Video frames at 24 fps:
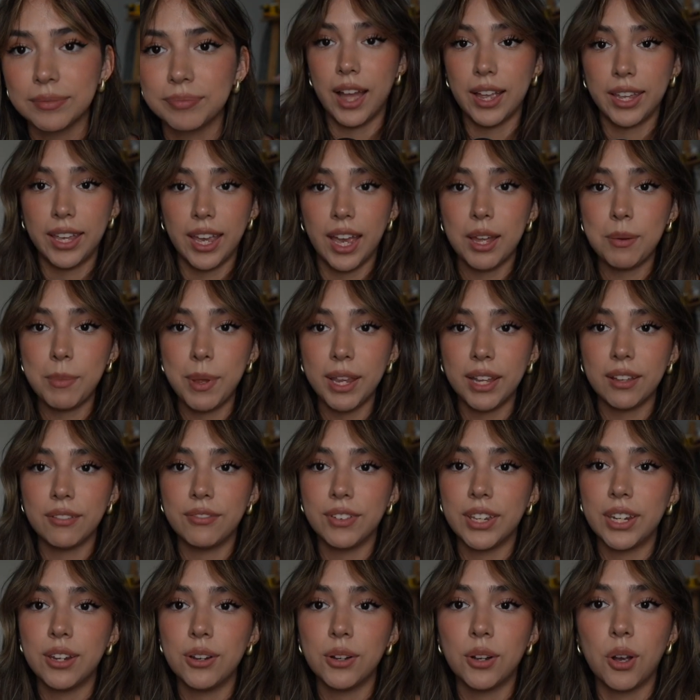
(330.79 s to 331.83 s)
I can make a
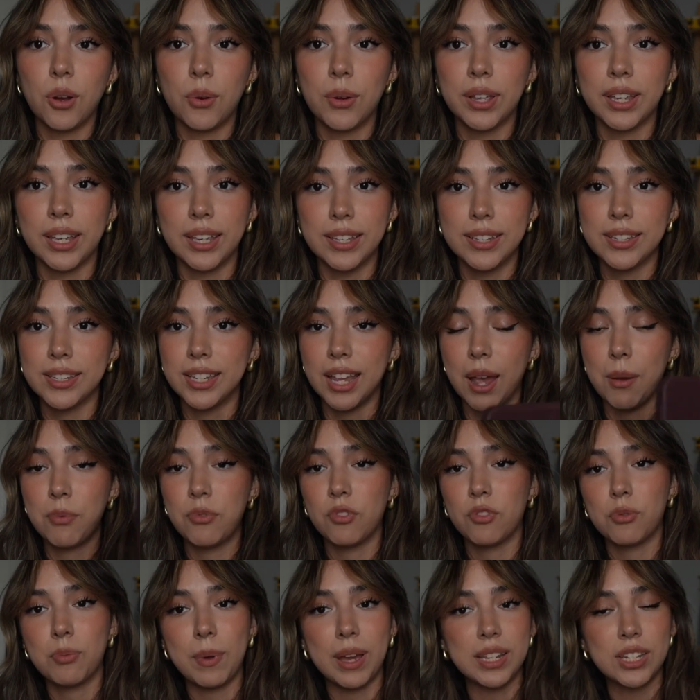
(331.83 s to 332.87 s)
video going in depth
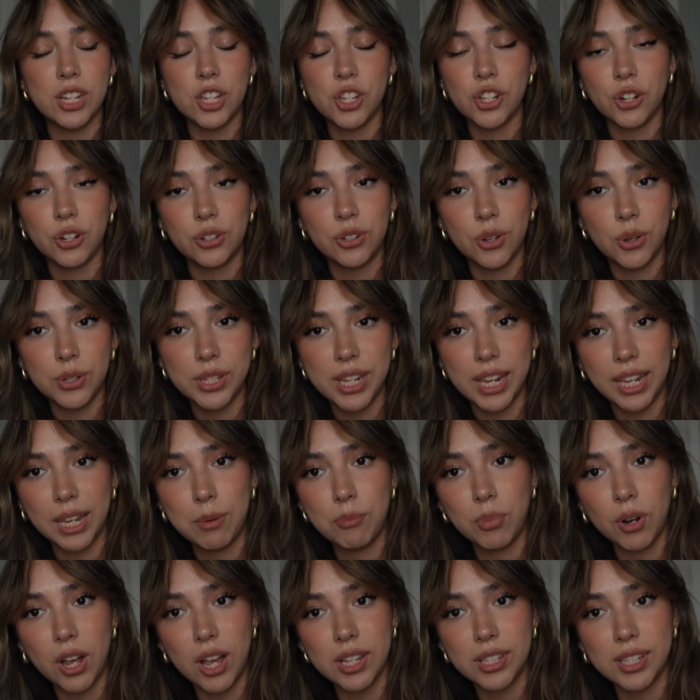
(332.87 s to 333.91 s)
with my digital note taking
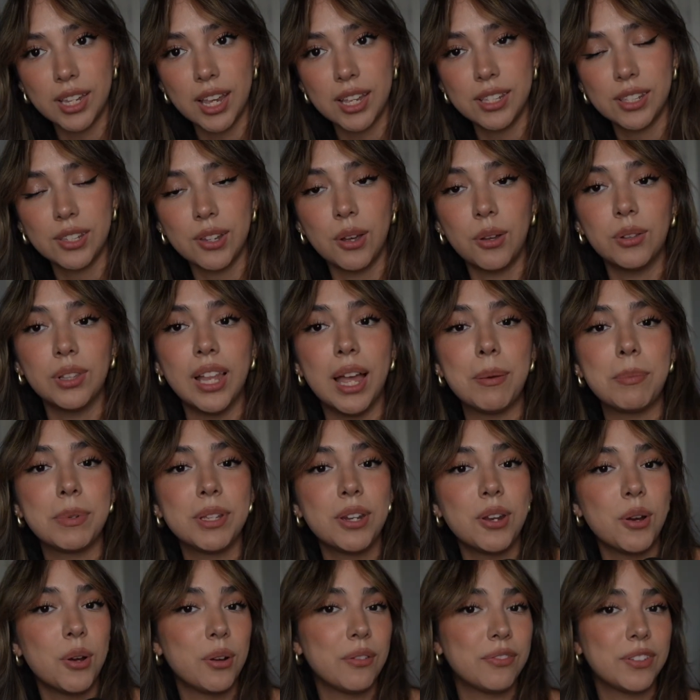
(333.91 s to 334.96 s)
process, so let me
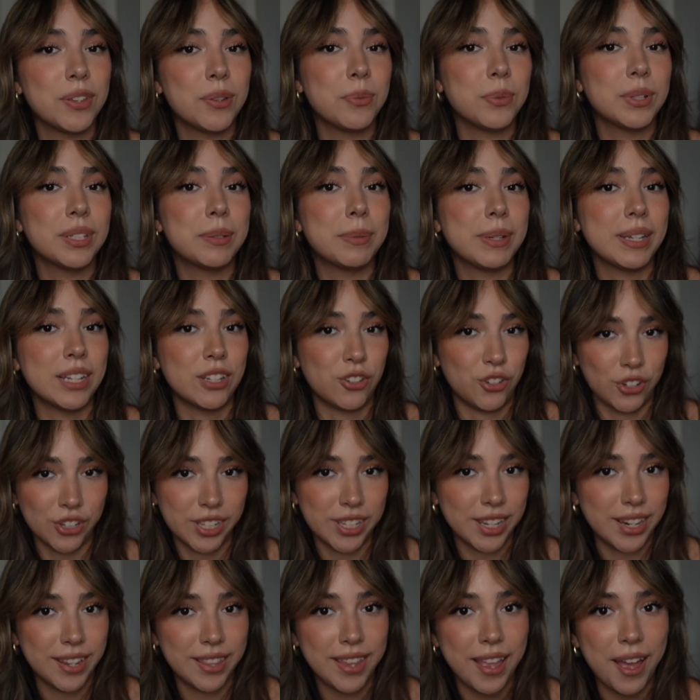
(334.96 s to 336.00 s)
know if you would be
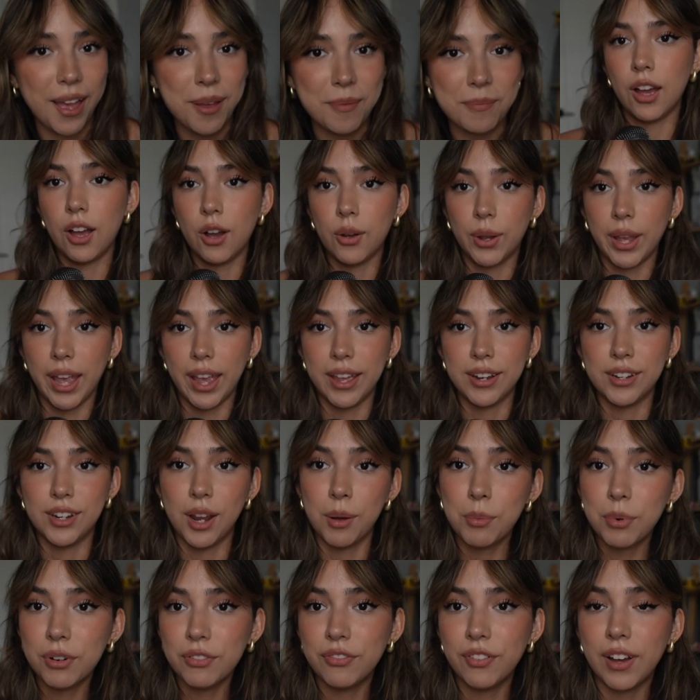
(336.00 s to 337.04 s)
interested in that. Okay,
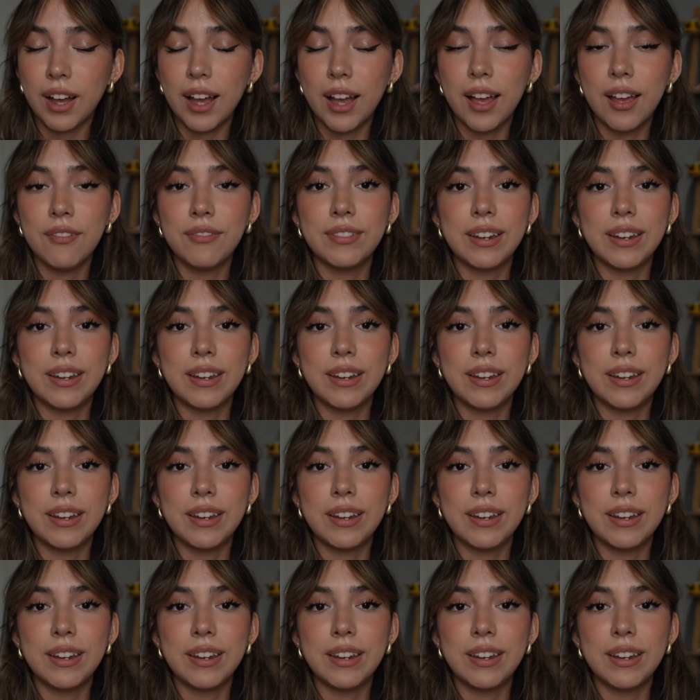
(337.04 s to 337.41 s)
number 5.